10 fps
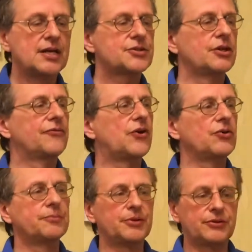So you
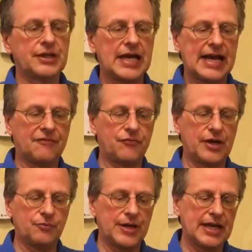fold the balloon in half
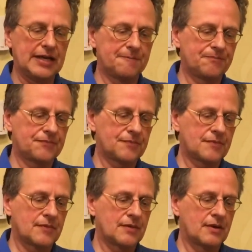one way,
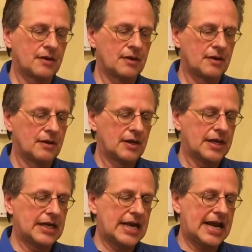
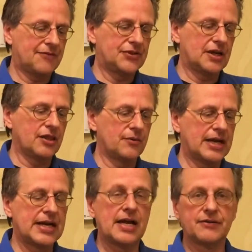and then half the other
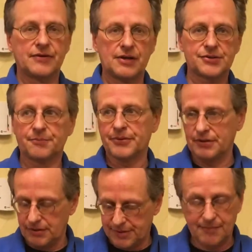way. Now you've also put a
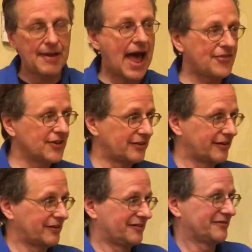little bit of math in
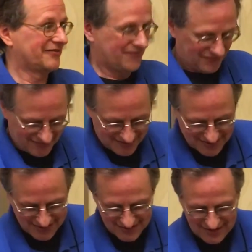there.
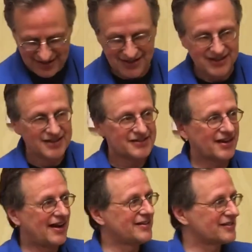Okay,
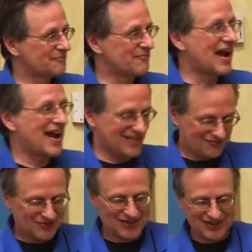science,
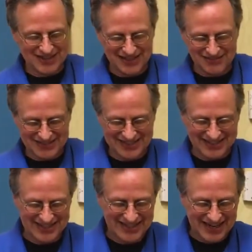math, we've already got it.
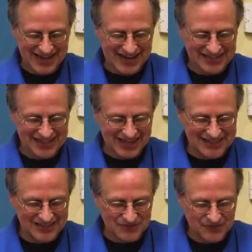
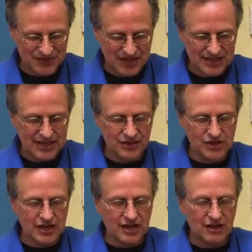Educational. Then you
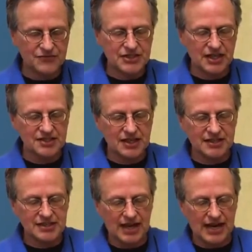cut off just
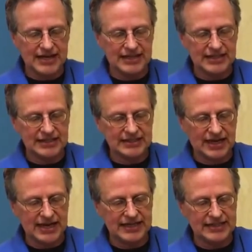a tiny,
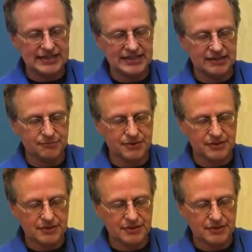tiny tip.